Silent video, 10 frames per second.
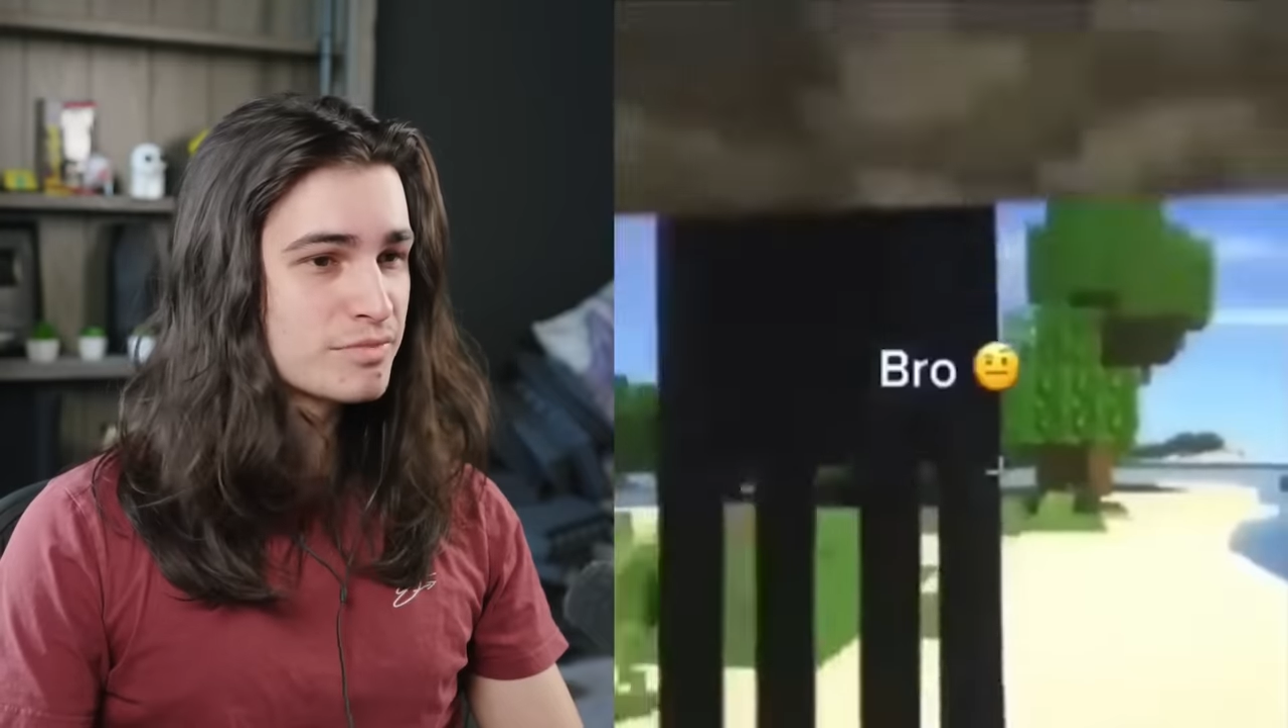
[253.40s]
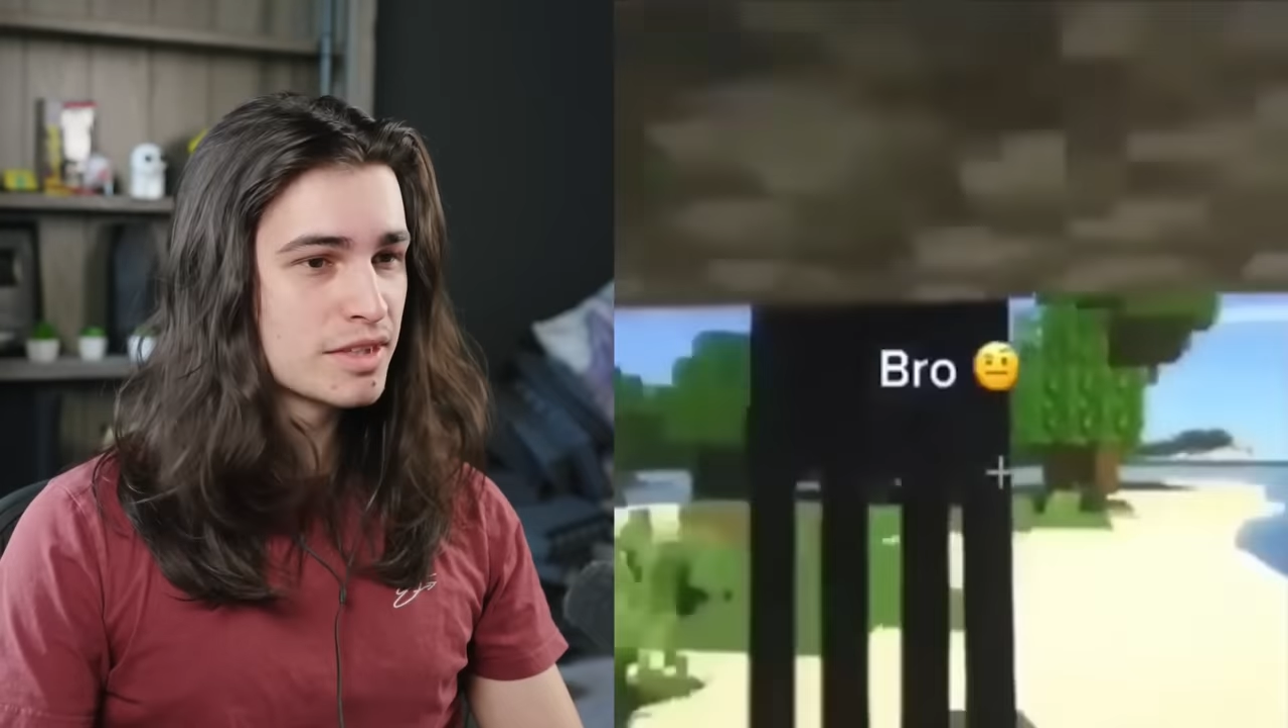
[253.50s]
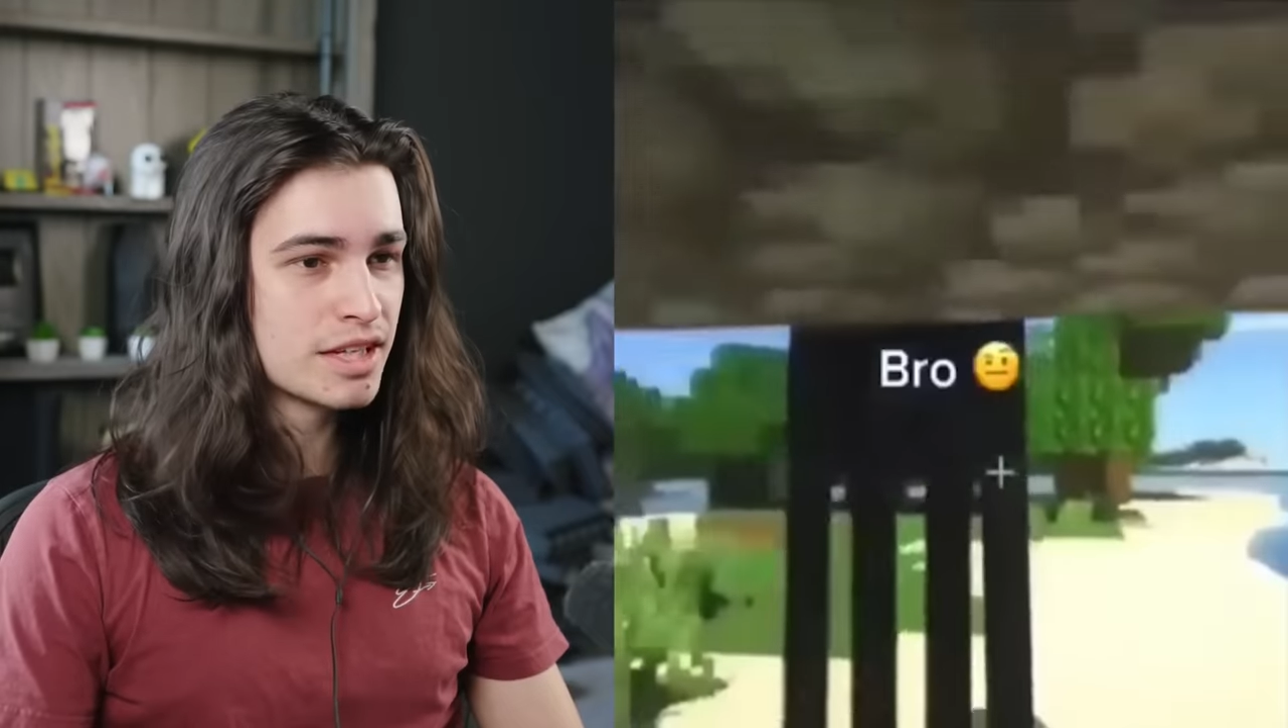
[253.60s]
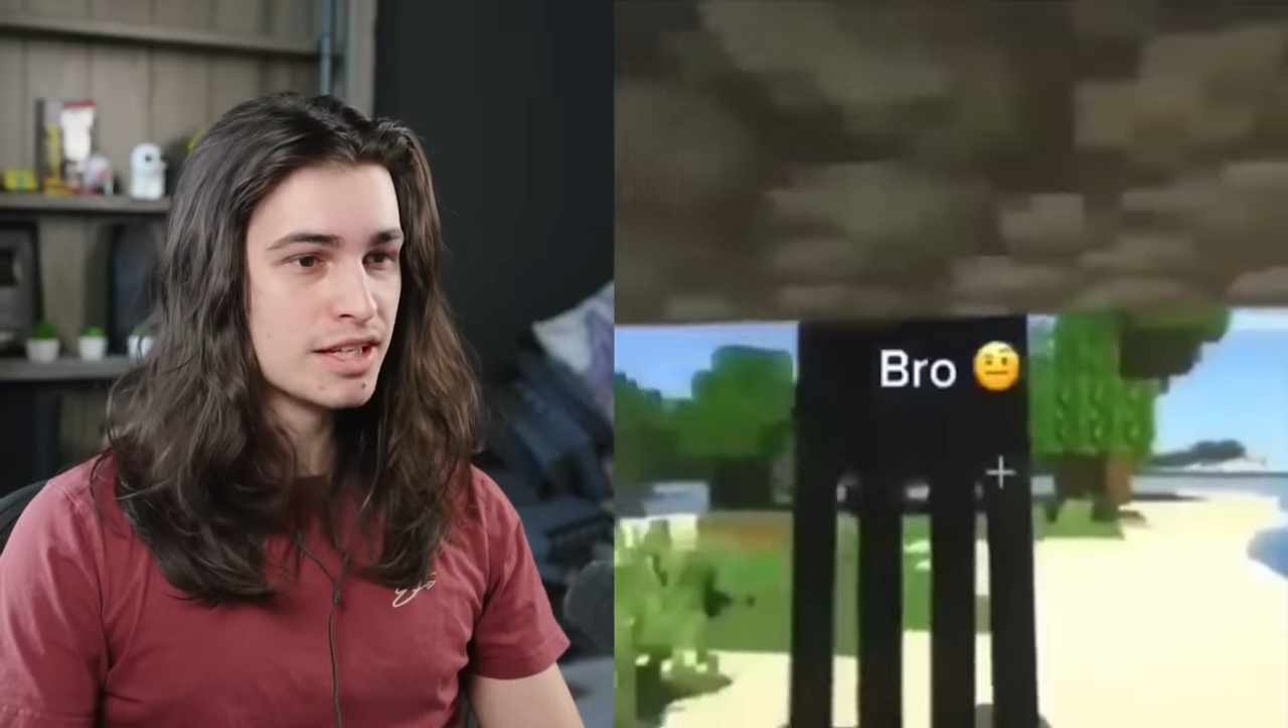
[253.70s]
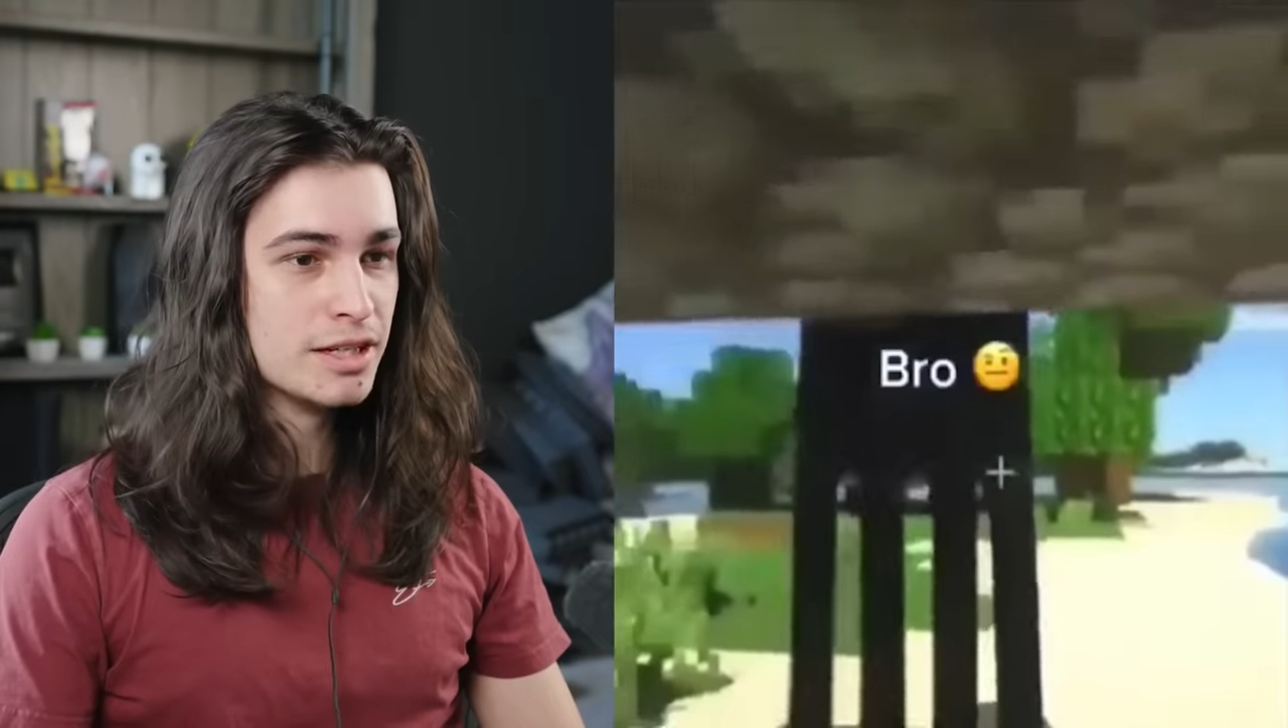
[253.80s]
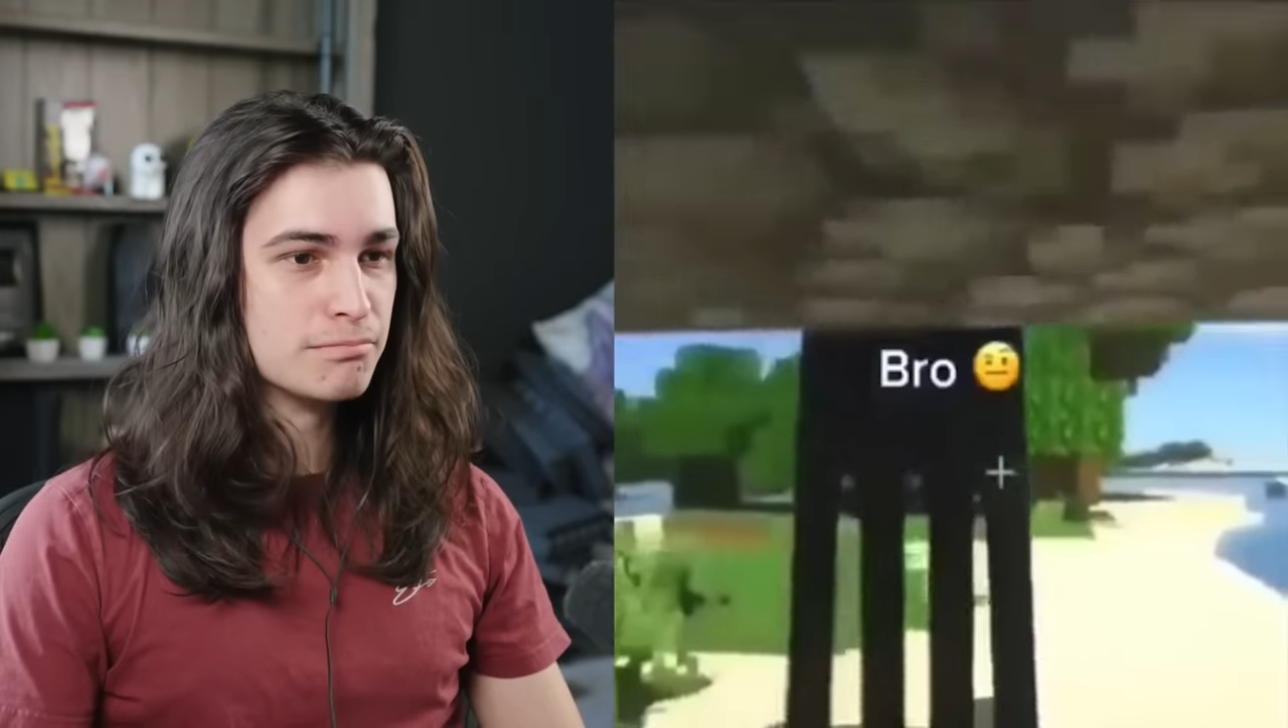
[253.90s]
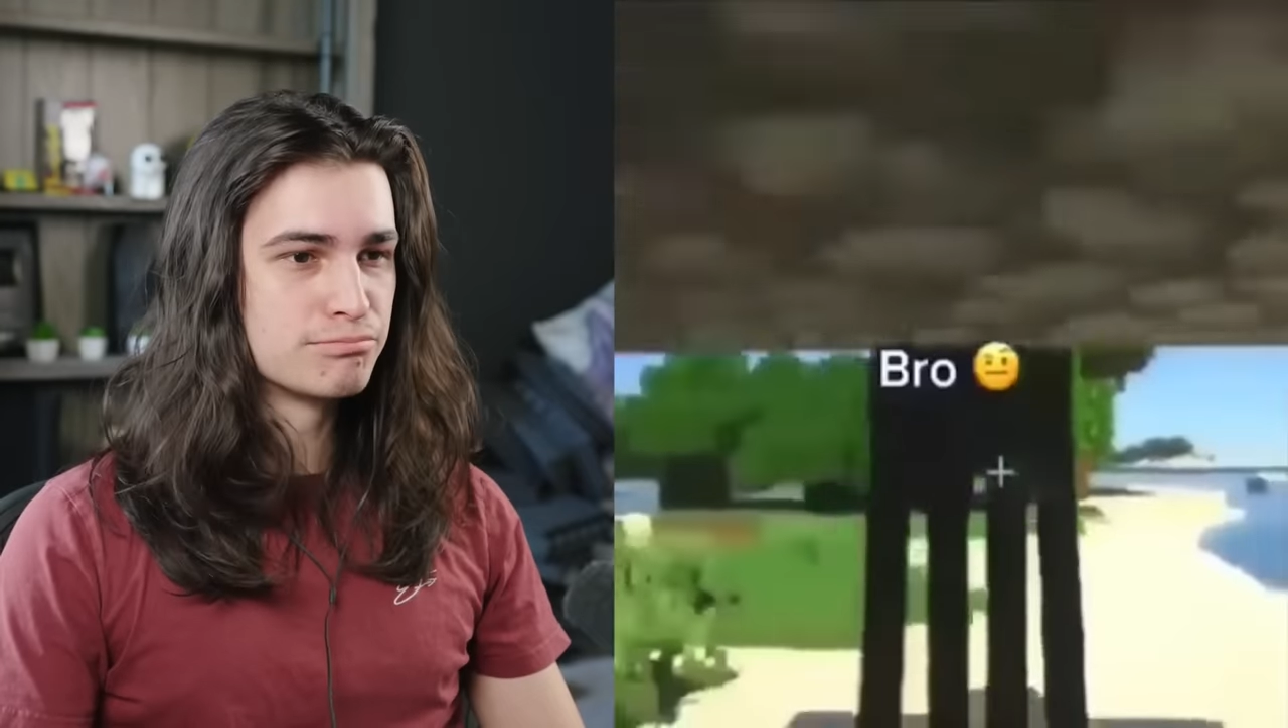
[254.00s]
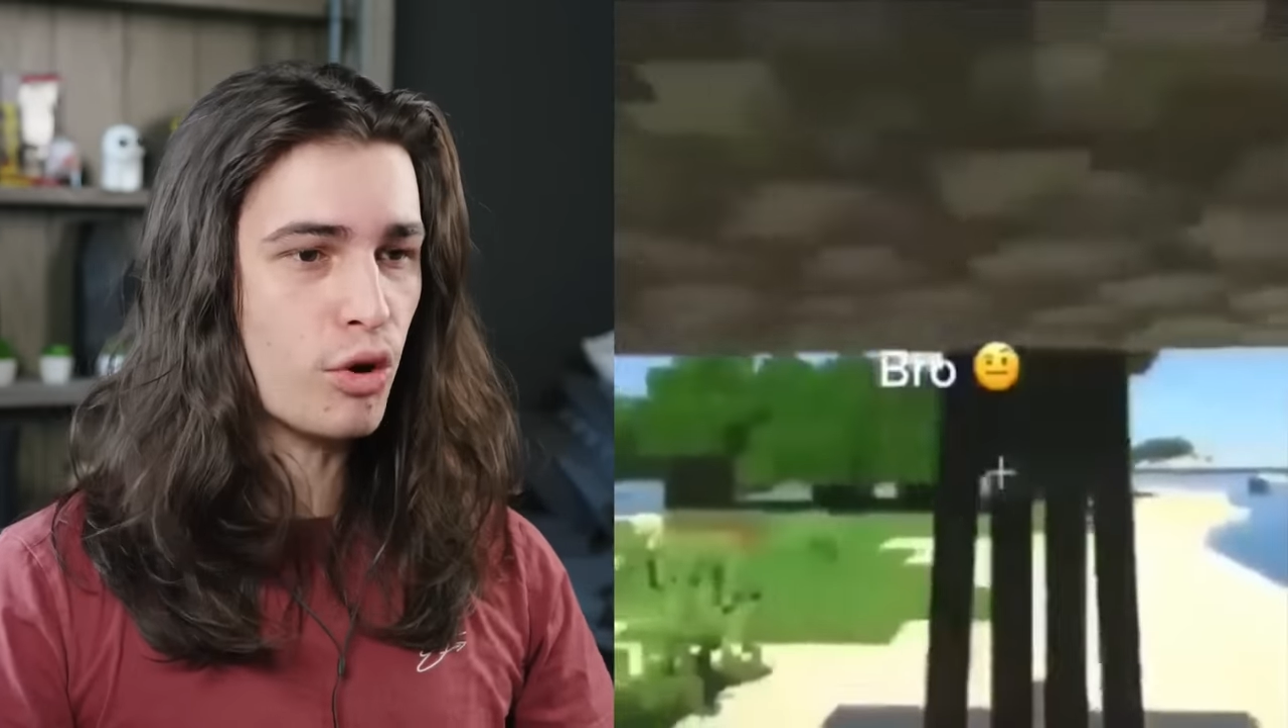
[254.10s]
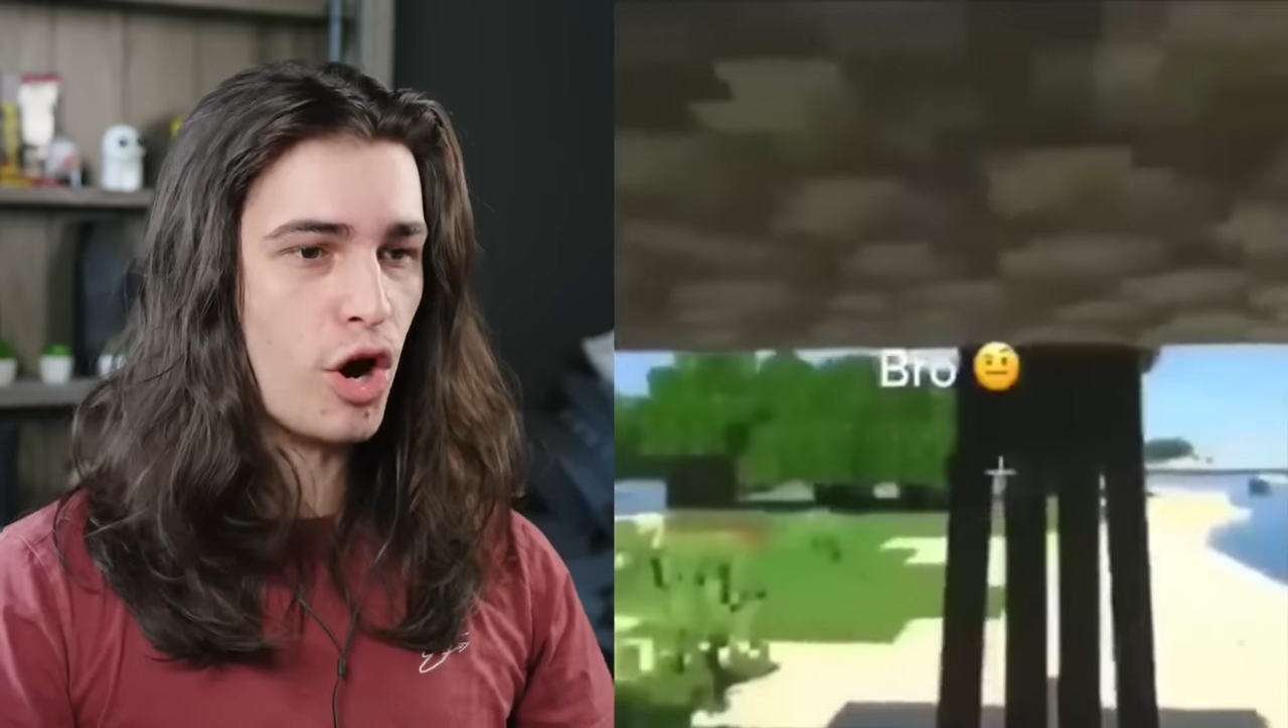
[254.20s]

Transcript: touch me. For bro!